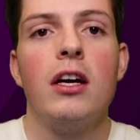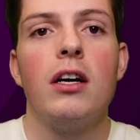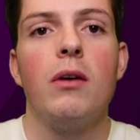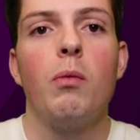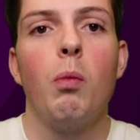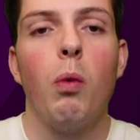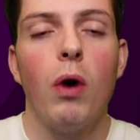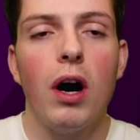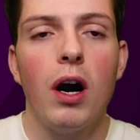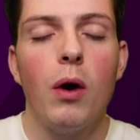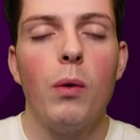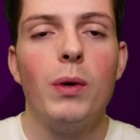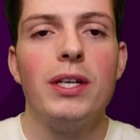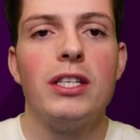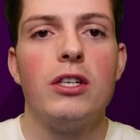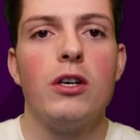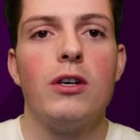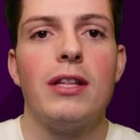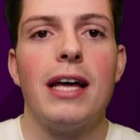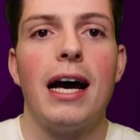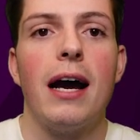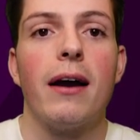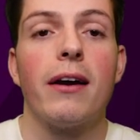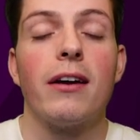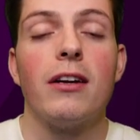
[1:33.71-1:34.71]
While we
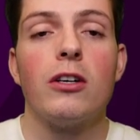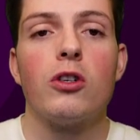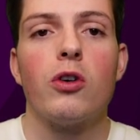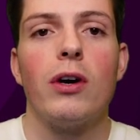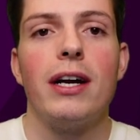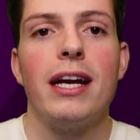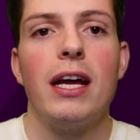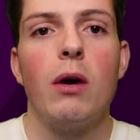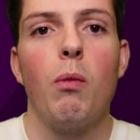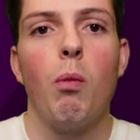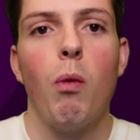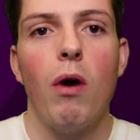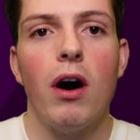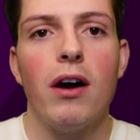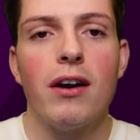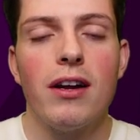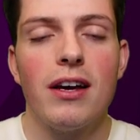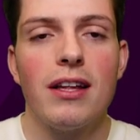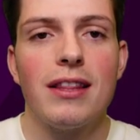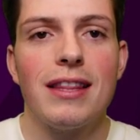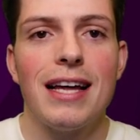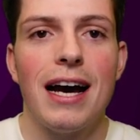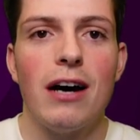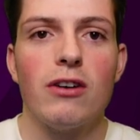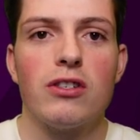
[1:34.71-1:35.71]
do that, I'm going to try and hit
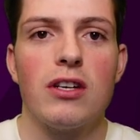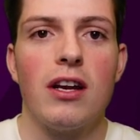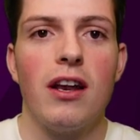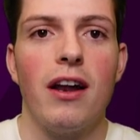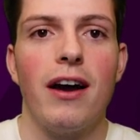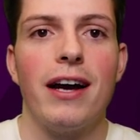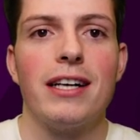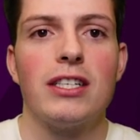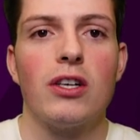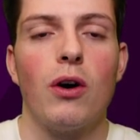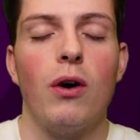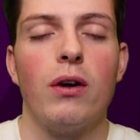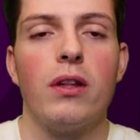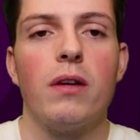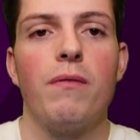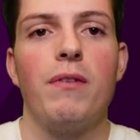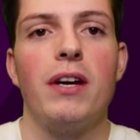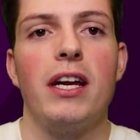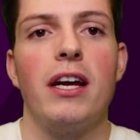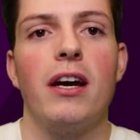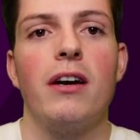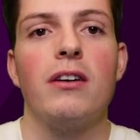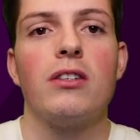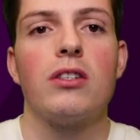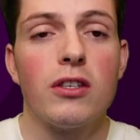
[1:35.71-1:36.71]
1,000 likes on the video.